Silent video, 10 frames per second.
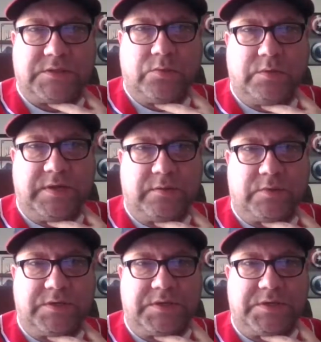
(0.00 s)
I wouldn't be
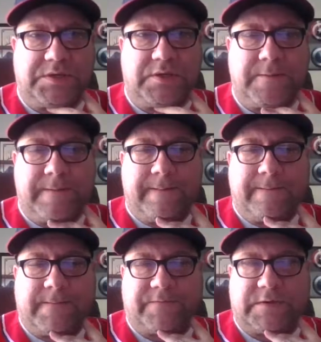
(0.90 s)
able to tell you
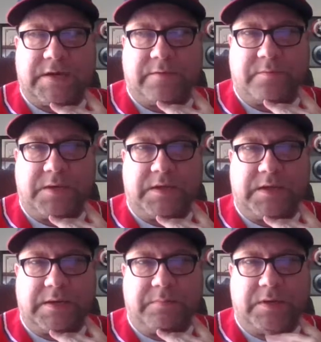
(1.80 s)
off the top of my head,